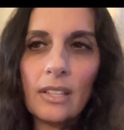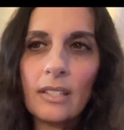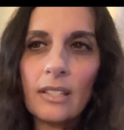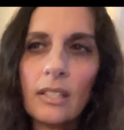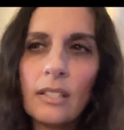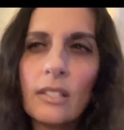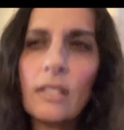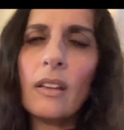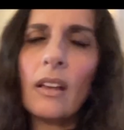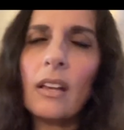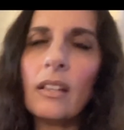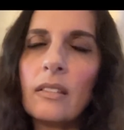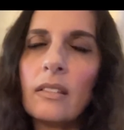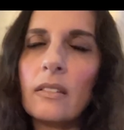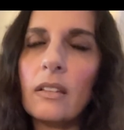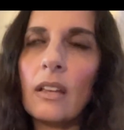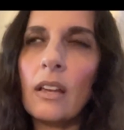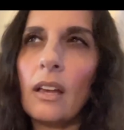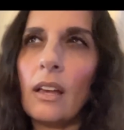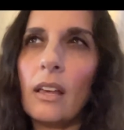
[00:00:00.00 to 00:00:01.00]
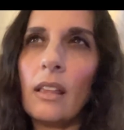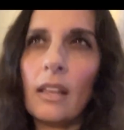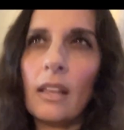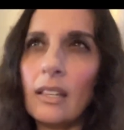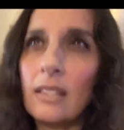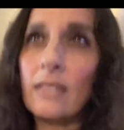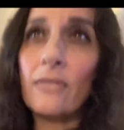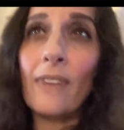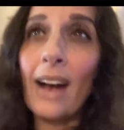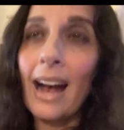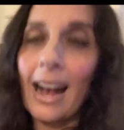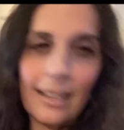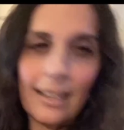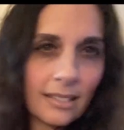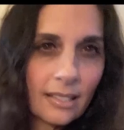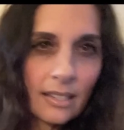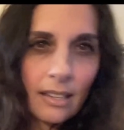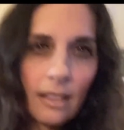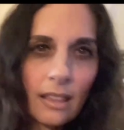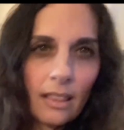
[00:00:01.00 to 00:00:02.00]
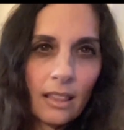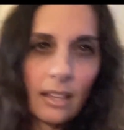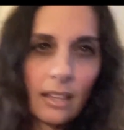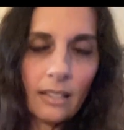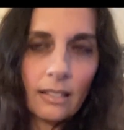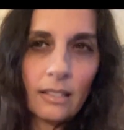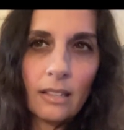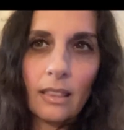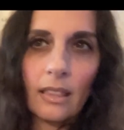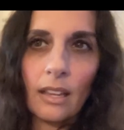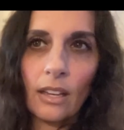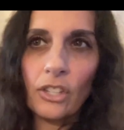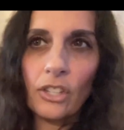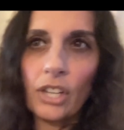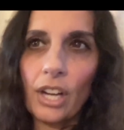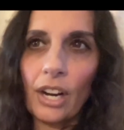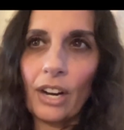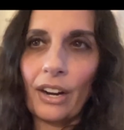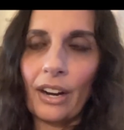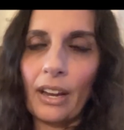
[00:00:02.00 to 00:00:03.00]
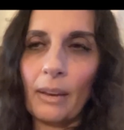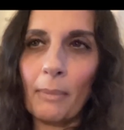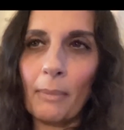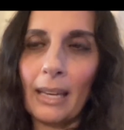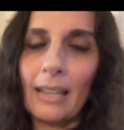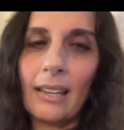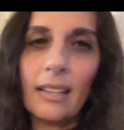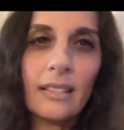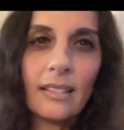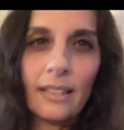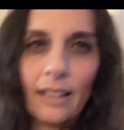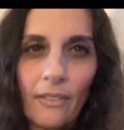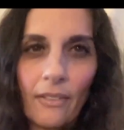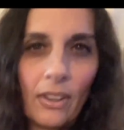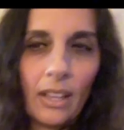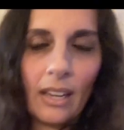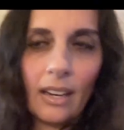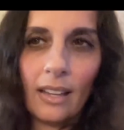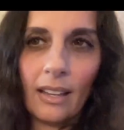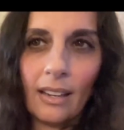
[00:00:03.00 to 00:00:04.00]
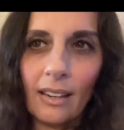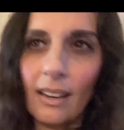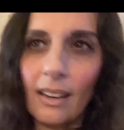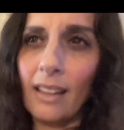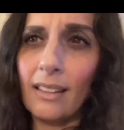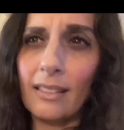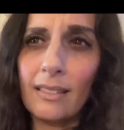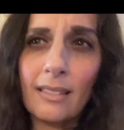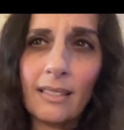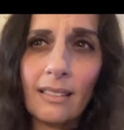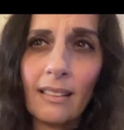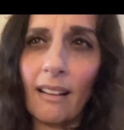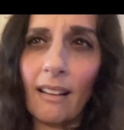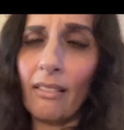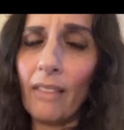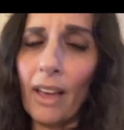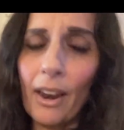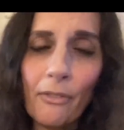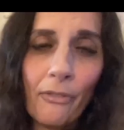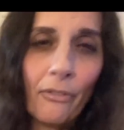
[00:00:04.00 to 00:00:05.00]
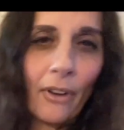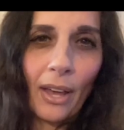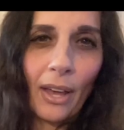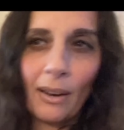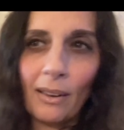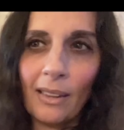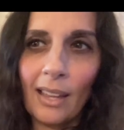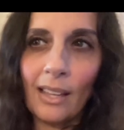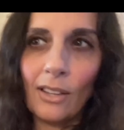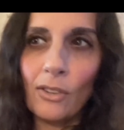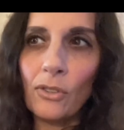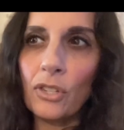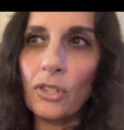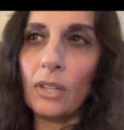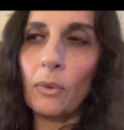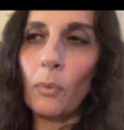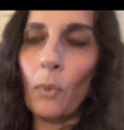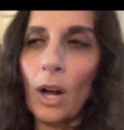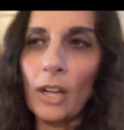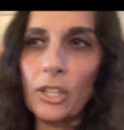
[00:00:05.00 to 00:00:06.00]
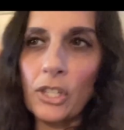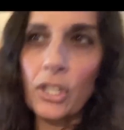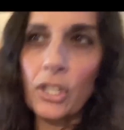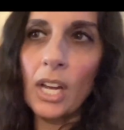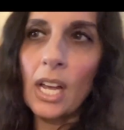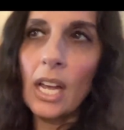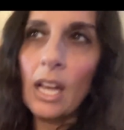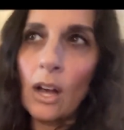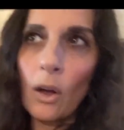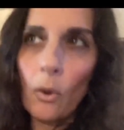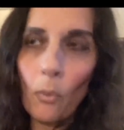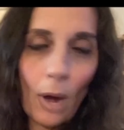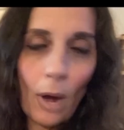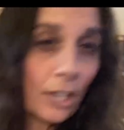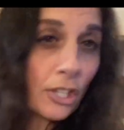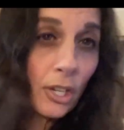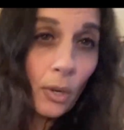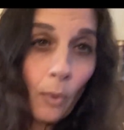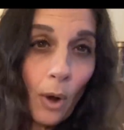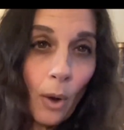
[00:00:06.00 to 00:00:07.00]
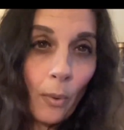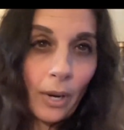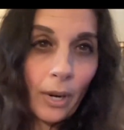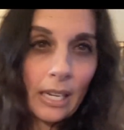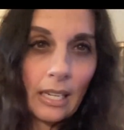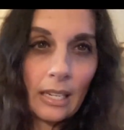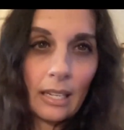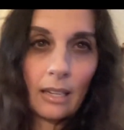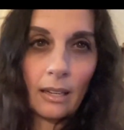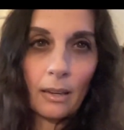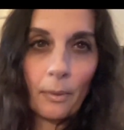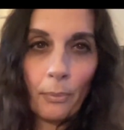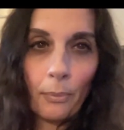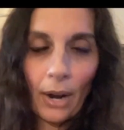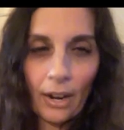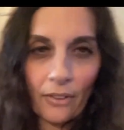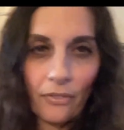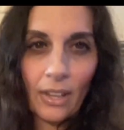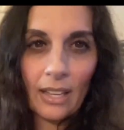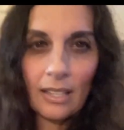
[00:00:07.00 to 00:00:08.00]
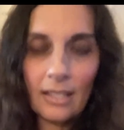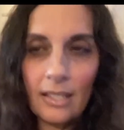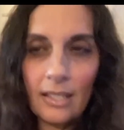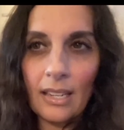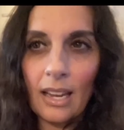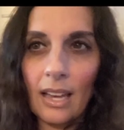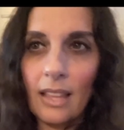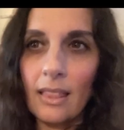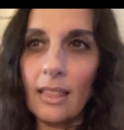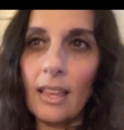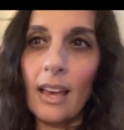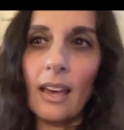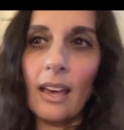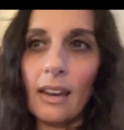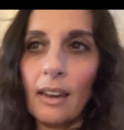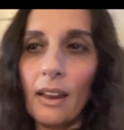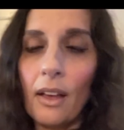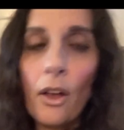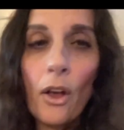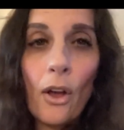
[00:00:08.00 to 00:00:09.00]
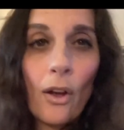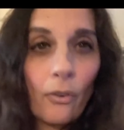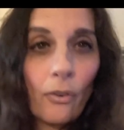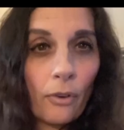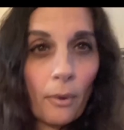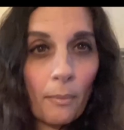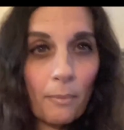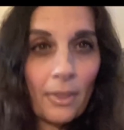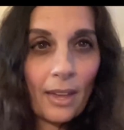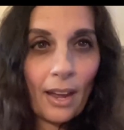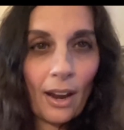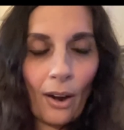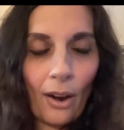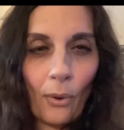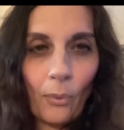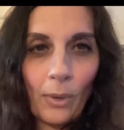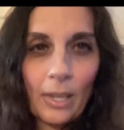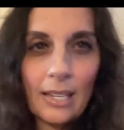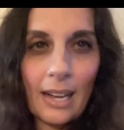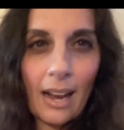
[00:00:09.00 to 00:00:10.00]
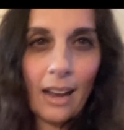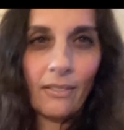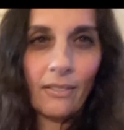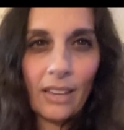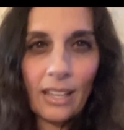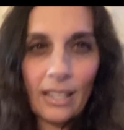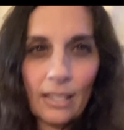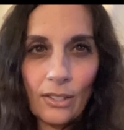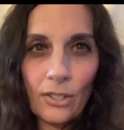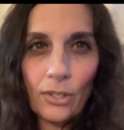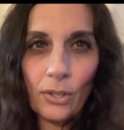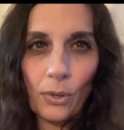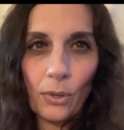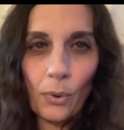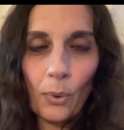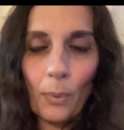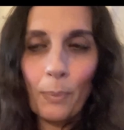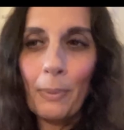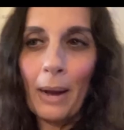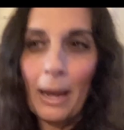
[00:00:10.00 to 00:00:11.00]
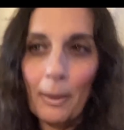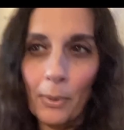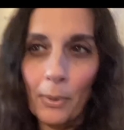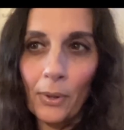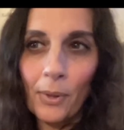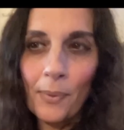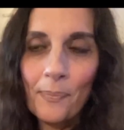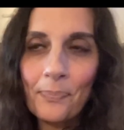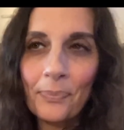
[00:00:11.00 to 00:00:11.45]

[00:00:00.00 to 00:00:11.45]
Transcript: It's it's it's vast the things that they share and my kids love it and it's a lot of fun they usually watch watch it while we're eating breakfast and then from there we dive into bible